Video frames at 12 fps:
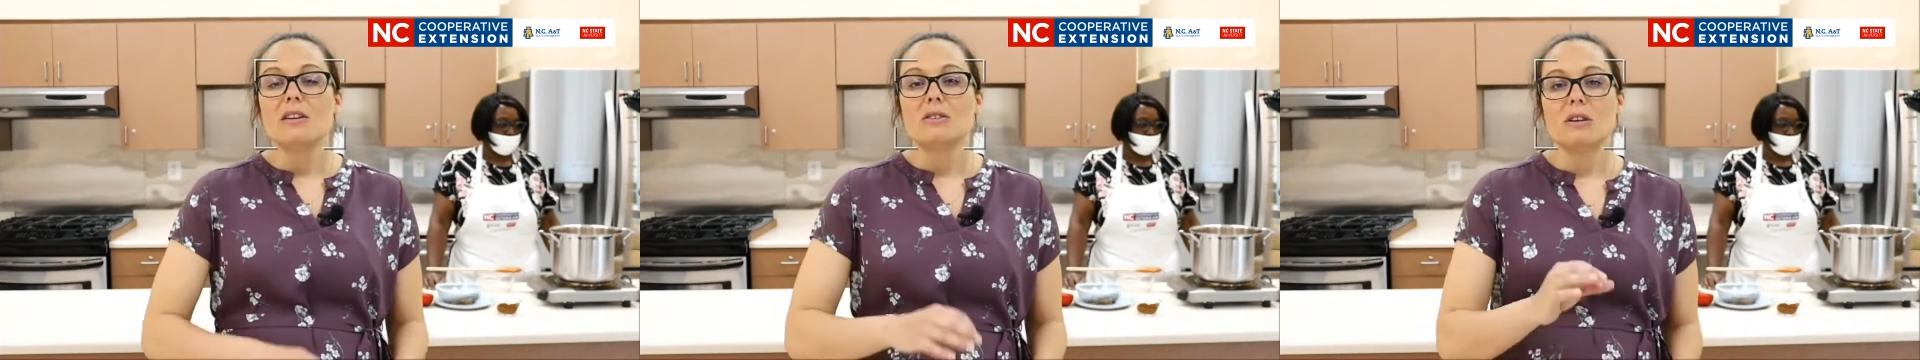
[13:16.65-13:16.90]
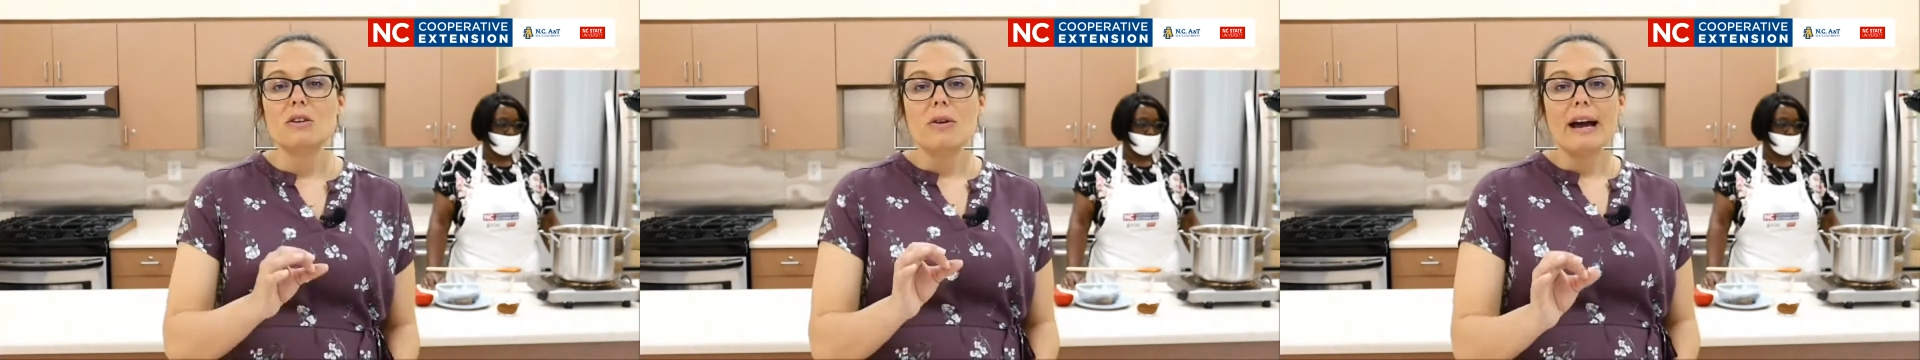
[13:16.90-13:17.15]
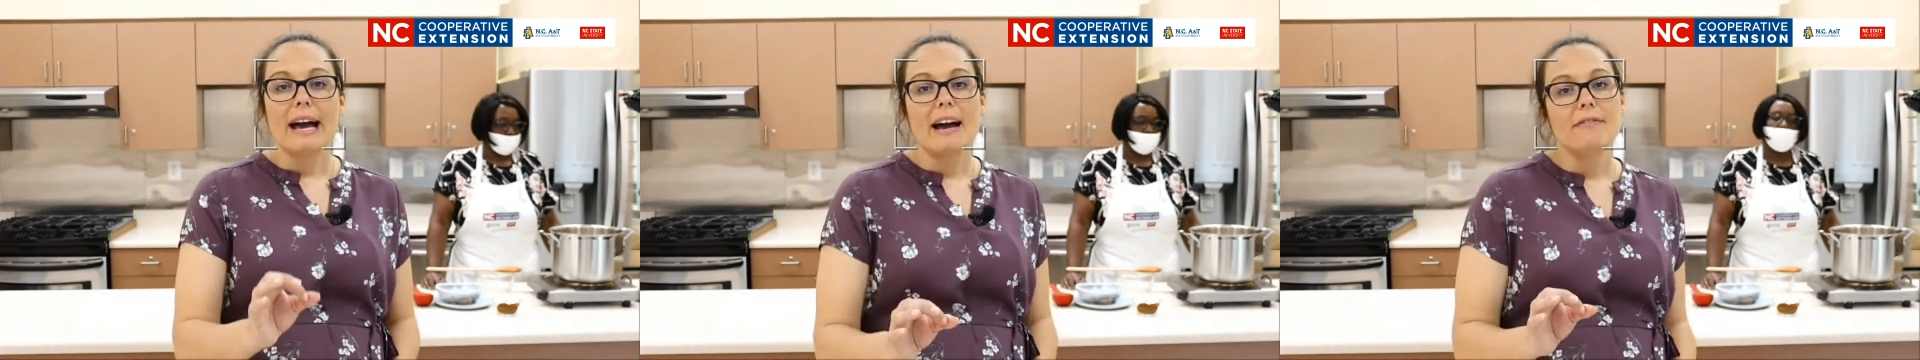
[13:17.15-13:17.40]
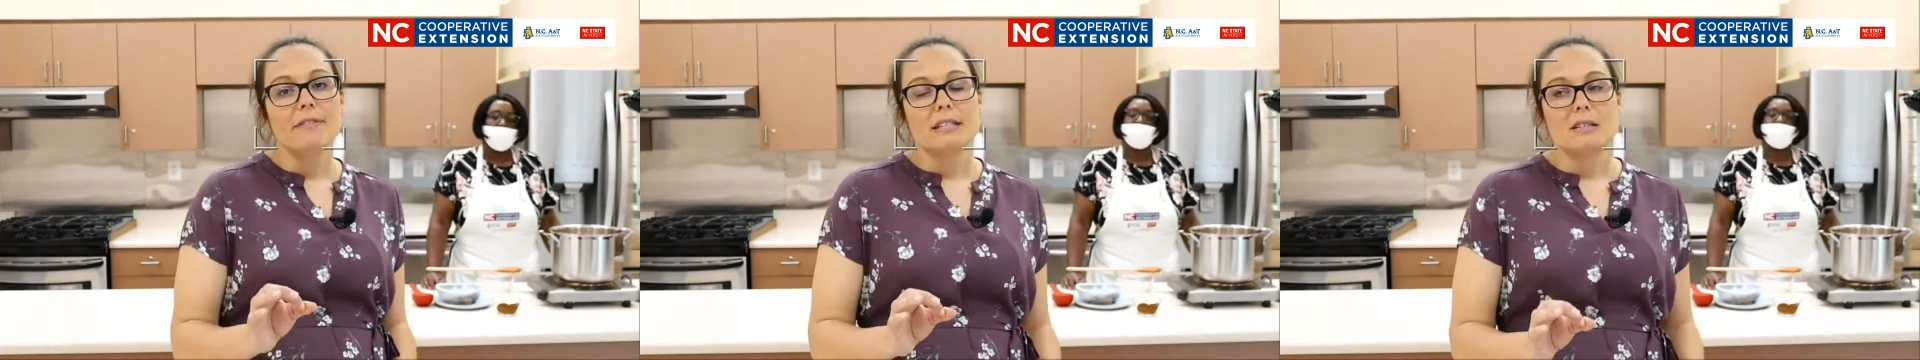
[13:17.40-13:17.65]
So you
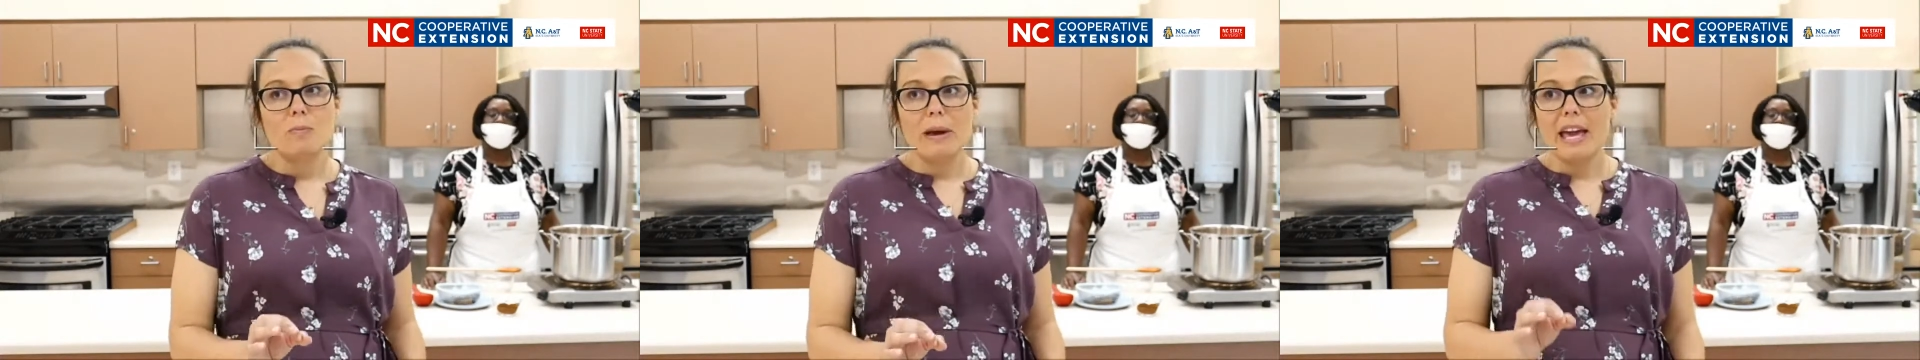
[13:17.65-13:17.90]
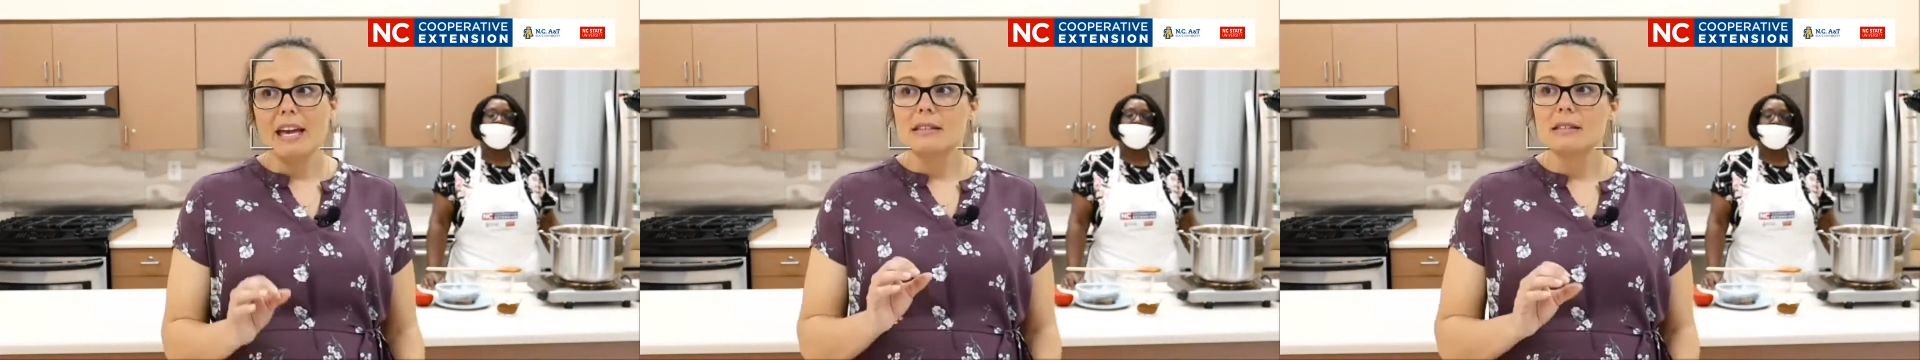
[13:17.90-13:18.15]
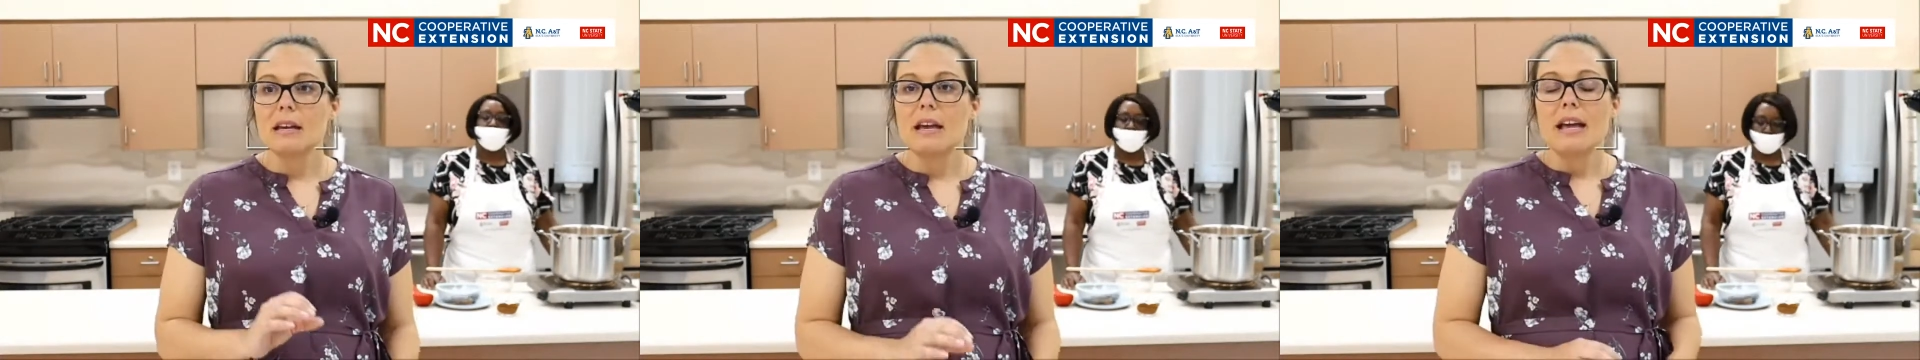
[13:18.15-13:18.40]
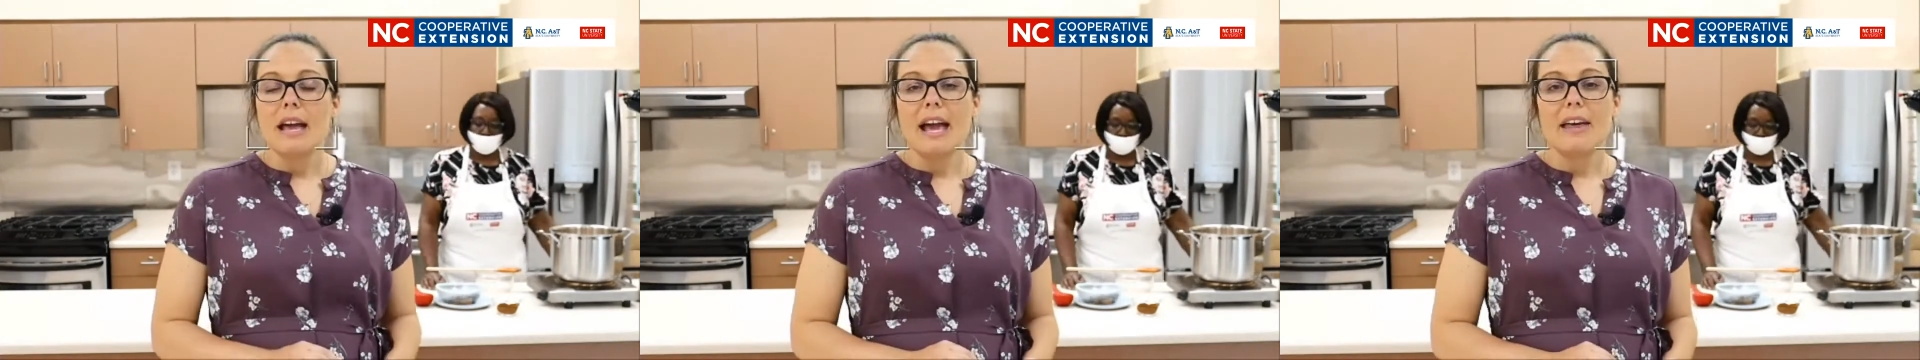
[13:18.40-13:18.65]
have this base,
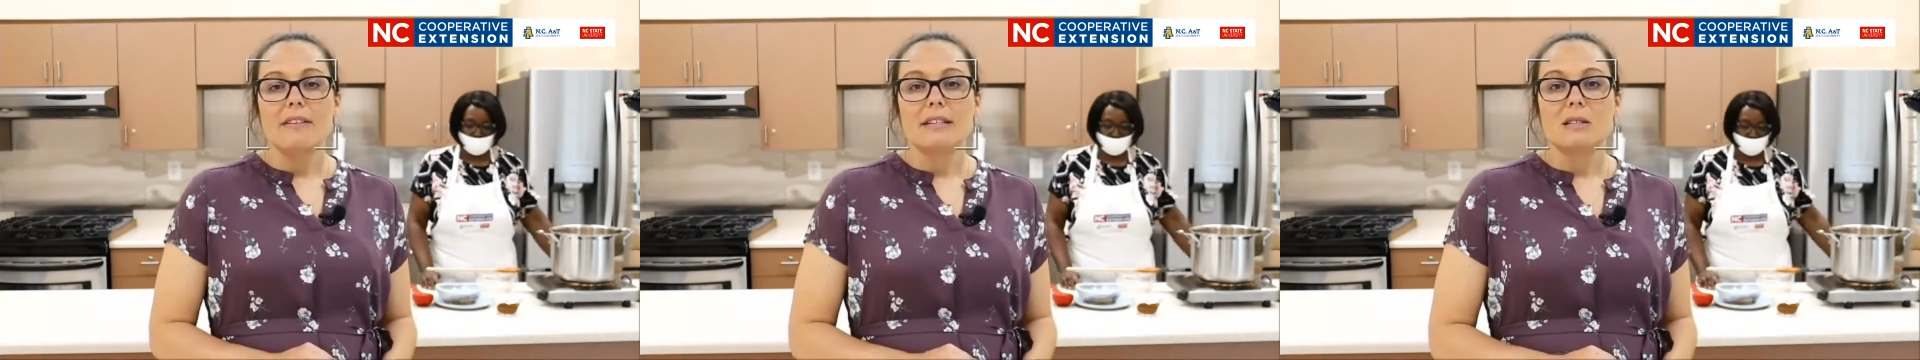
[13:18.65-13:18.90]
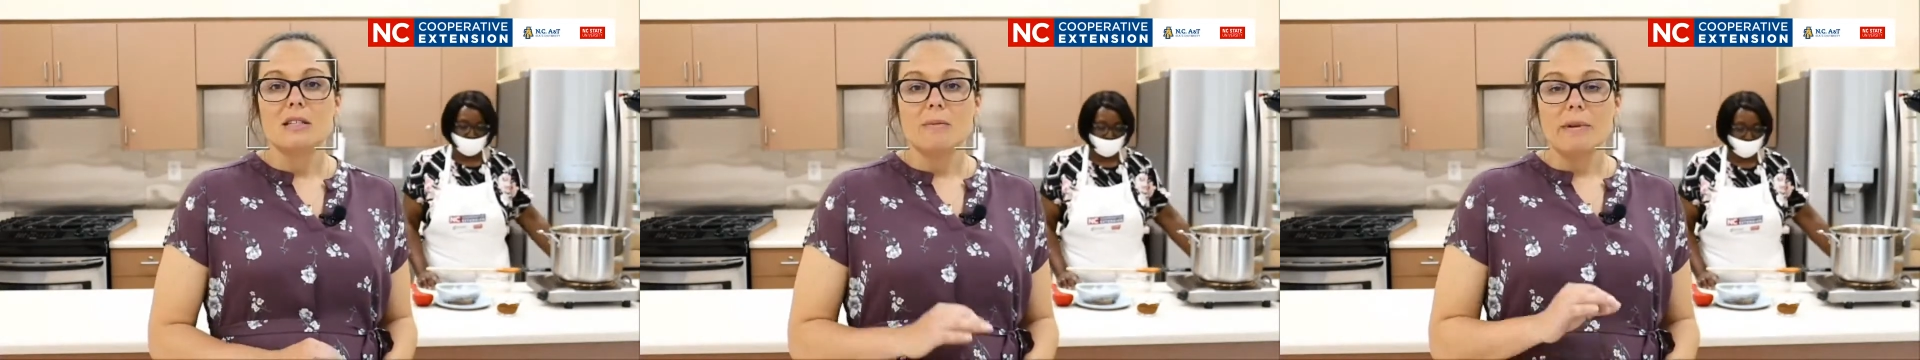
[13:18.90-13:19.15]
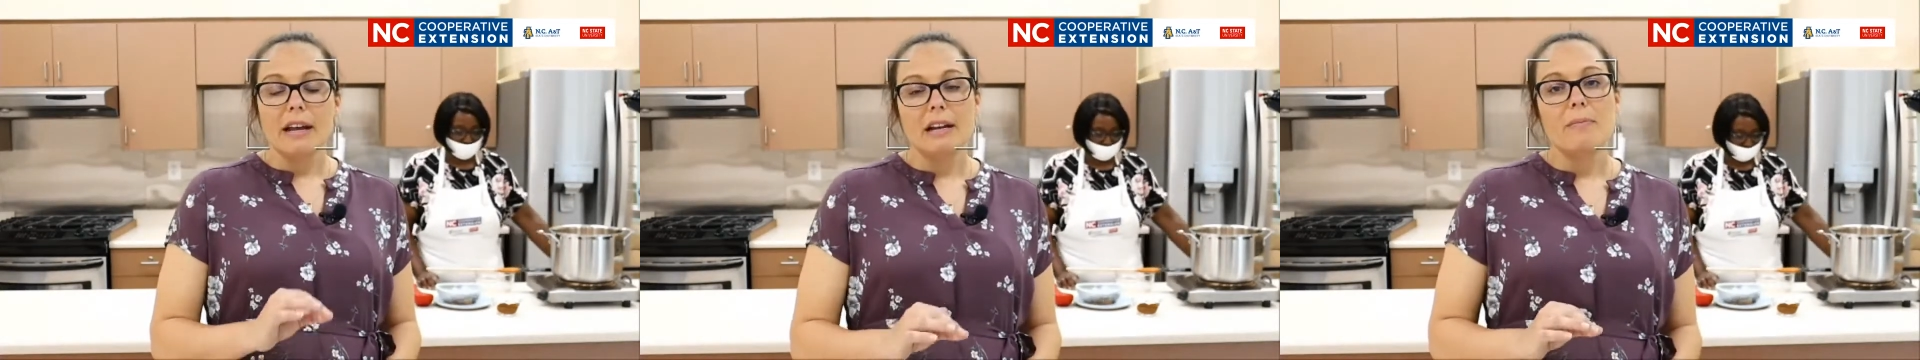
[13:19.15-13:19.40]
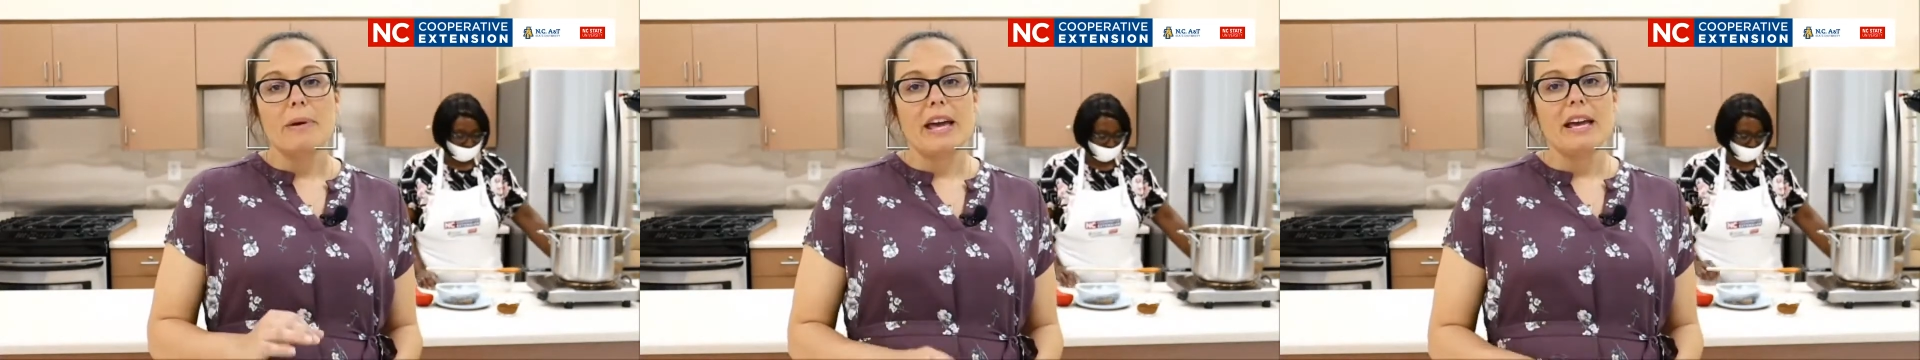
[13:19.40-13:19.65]
and this
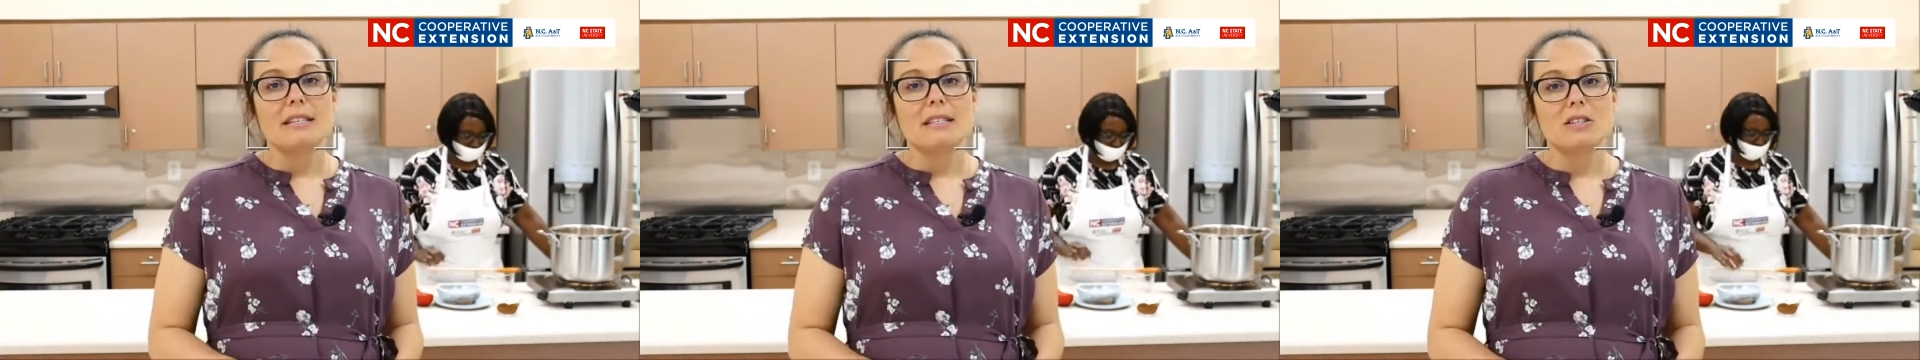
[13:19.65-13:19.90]
tomato base